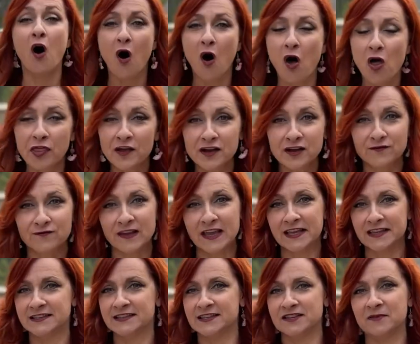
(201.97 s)
all the
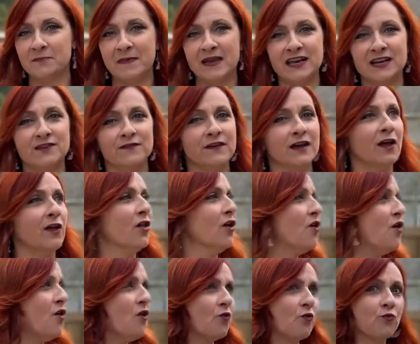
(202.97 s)
conveniences of Mandeville
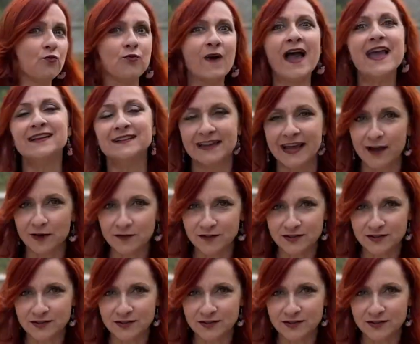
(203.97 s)
right down the